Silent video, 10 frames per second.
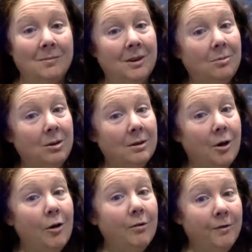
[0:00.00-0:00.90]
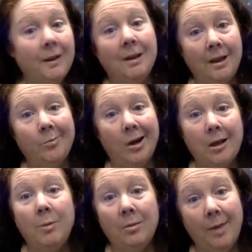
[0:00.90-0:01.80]
If the person's over 50, they probably
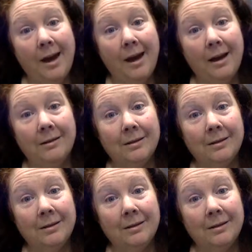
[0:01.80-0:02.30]
mean bad.